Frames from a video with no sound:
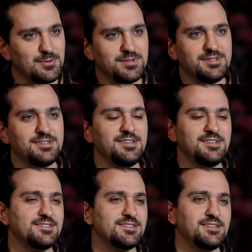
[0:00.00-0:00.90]
With
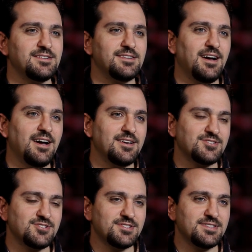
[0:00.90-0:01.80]
tears in her
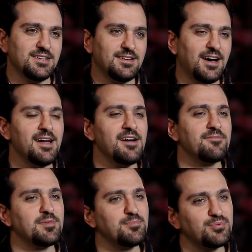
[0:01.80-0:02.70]
eyes, she said, "I
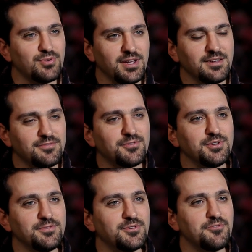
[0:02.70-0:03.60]
have been praying for
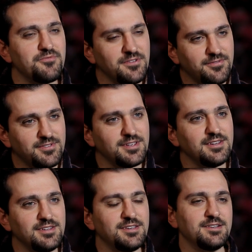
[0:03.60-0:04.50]
you for
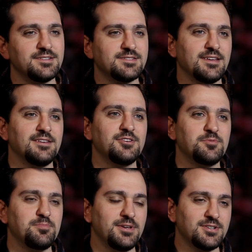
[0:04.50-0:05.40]
15 years and your
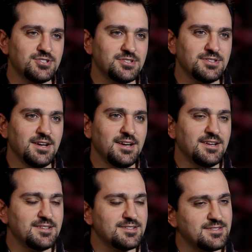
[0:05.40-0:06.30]
picture
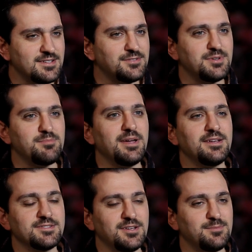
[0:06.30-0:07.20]
still
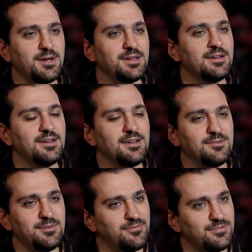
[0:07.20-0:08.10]
remains on my
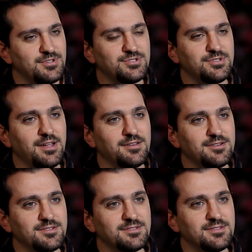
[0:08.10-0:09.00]
refrigerator."